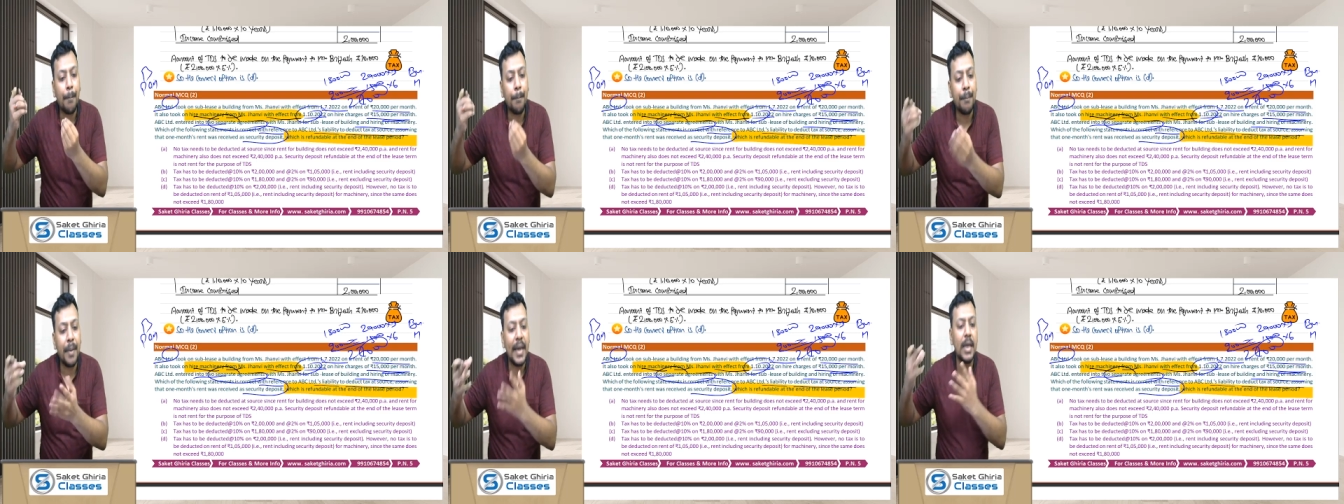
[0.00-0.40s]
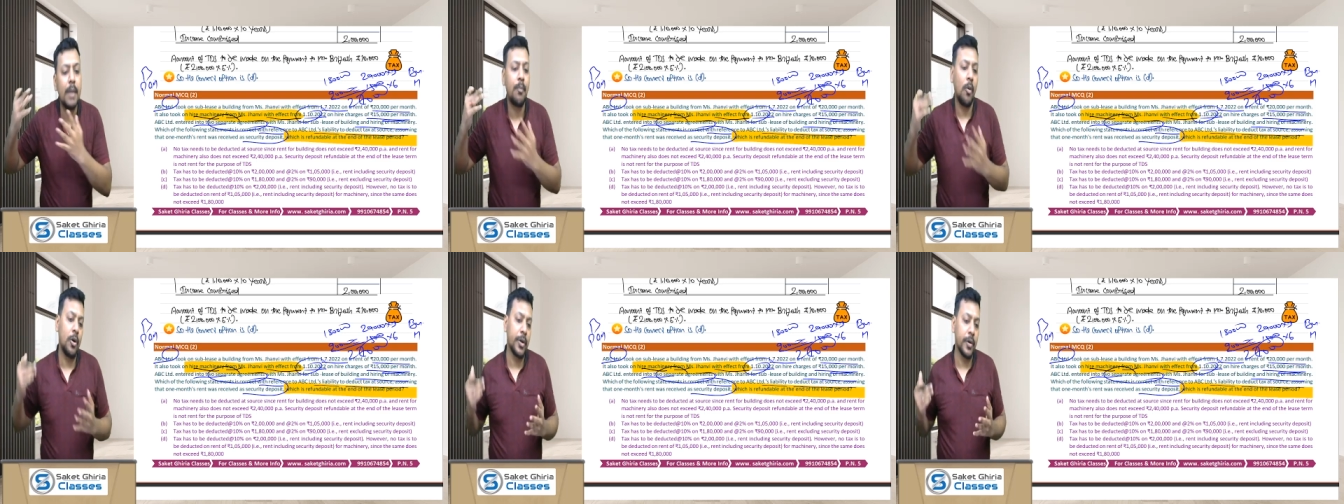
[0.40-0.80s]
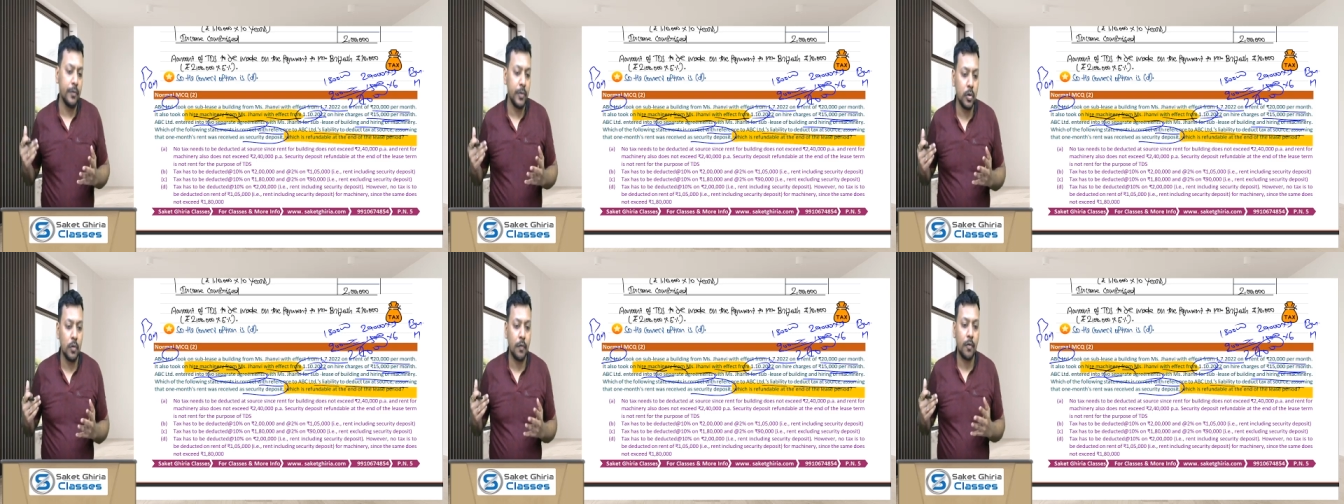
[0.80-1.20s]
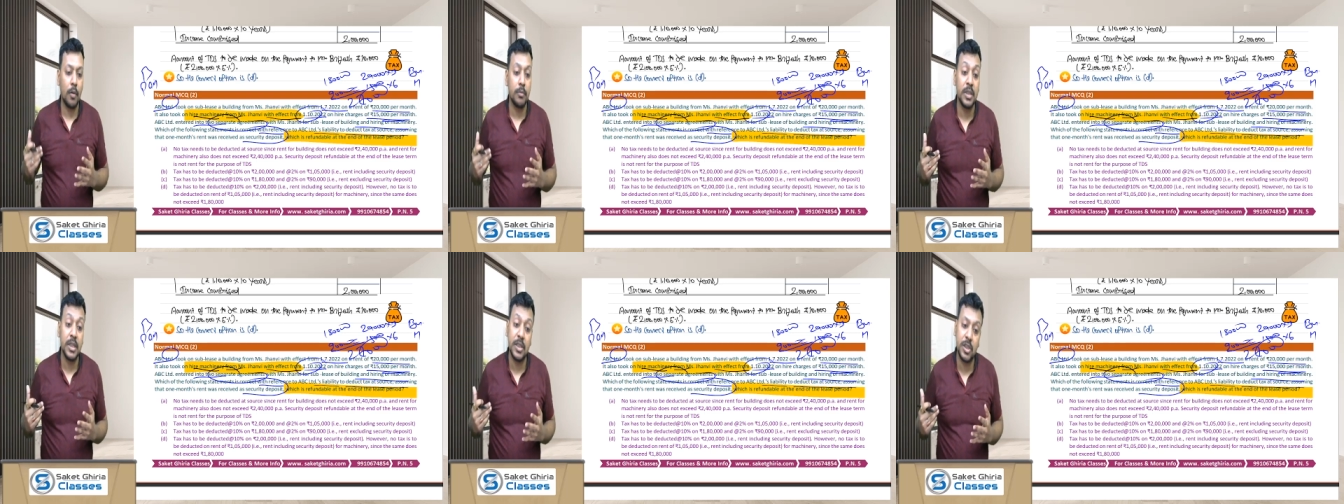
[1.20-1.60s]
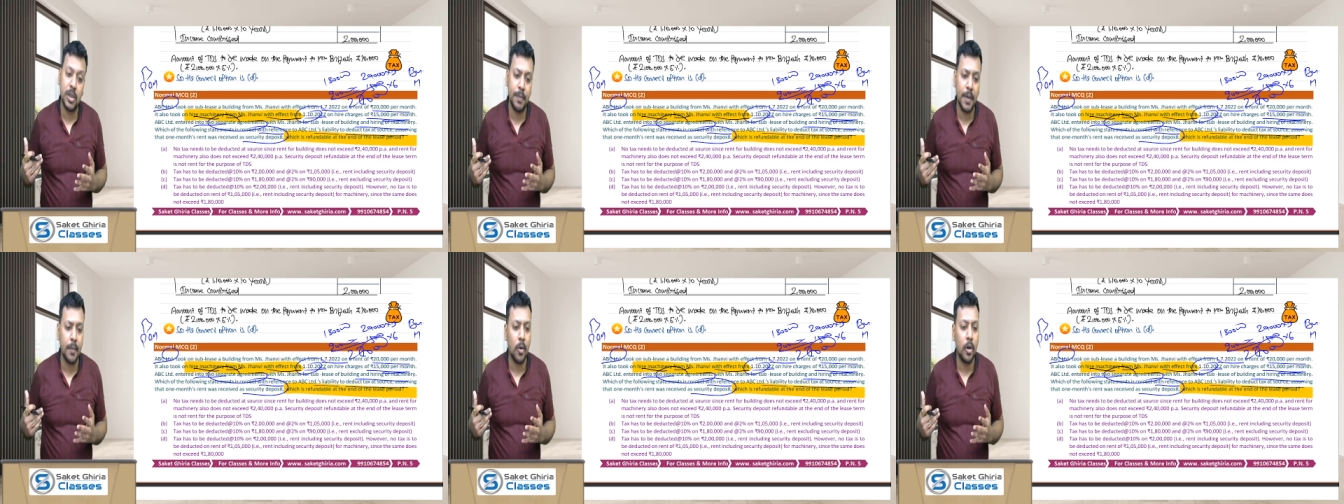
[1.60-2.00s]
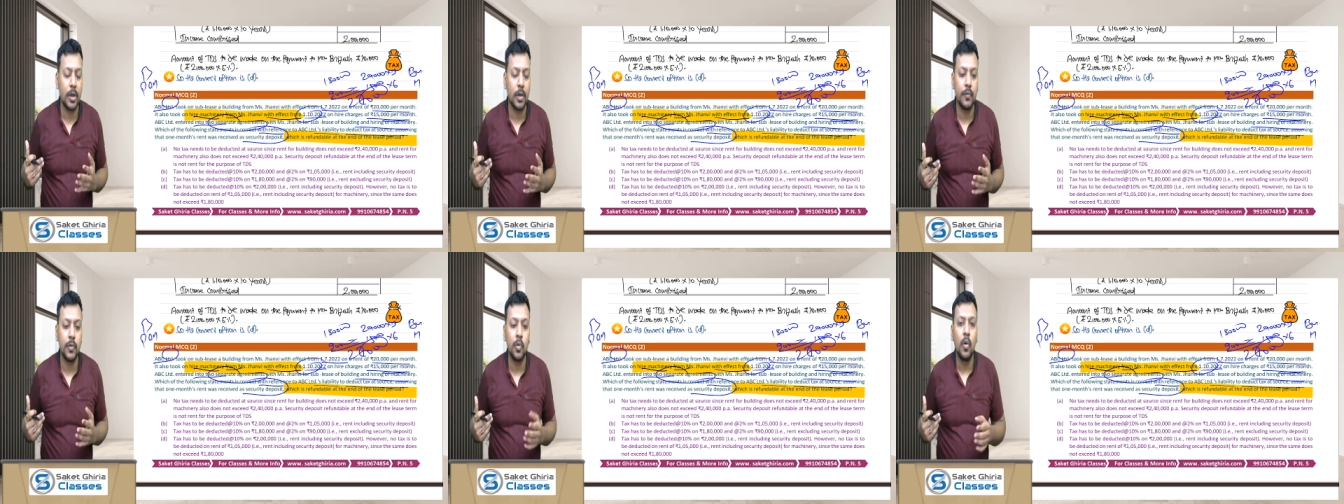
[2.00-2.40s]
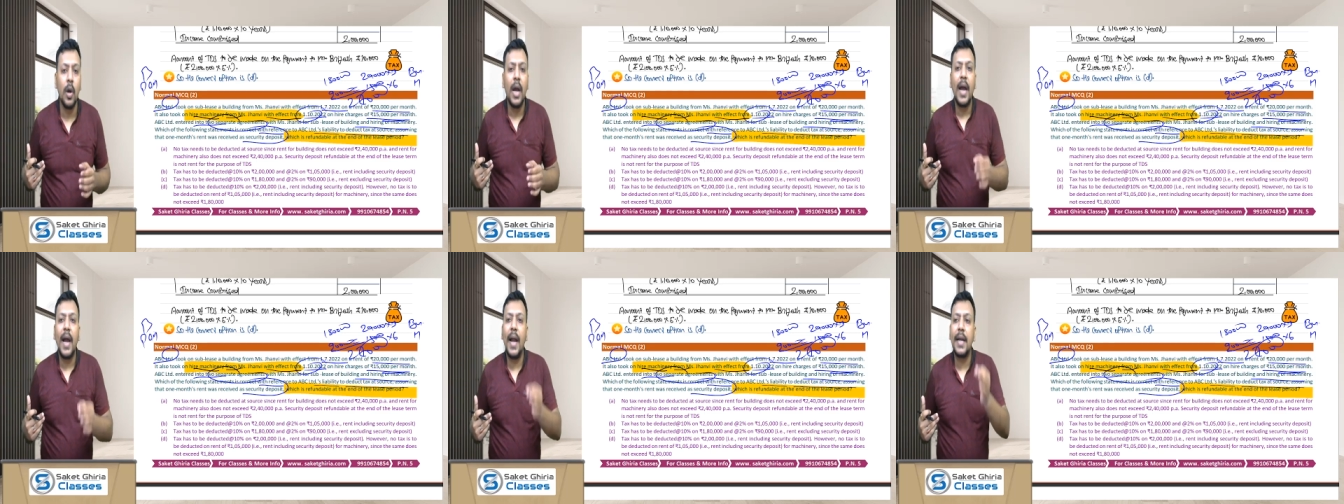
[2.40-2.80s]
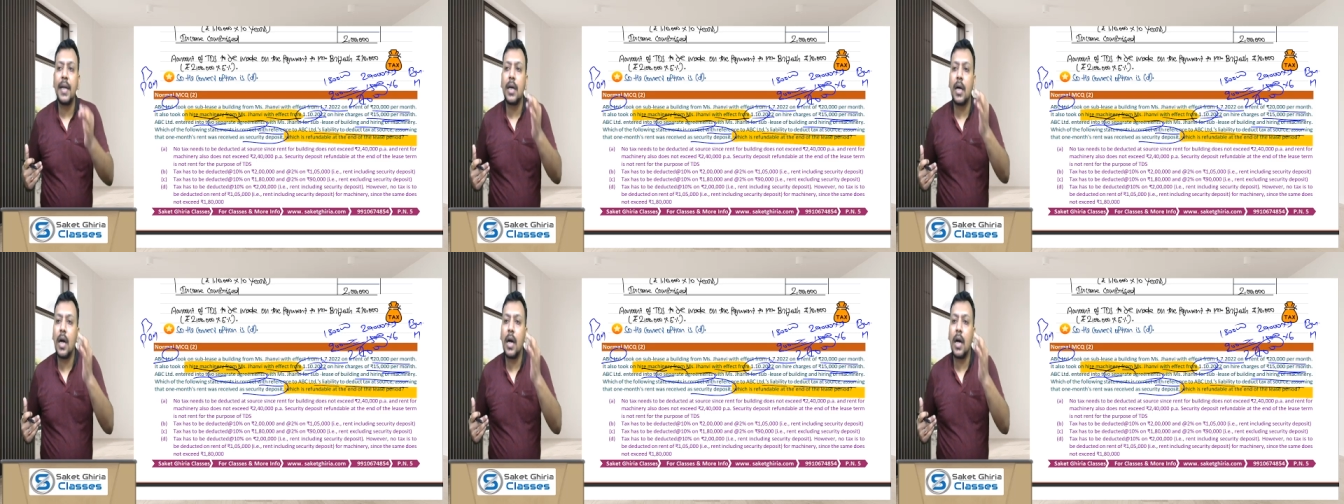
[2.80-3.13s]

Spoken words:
payee point of view, from the recipient point of view, and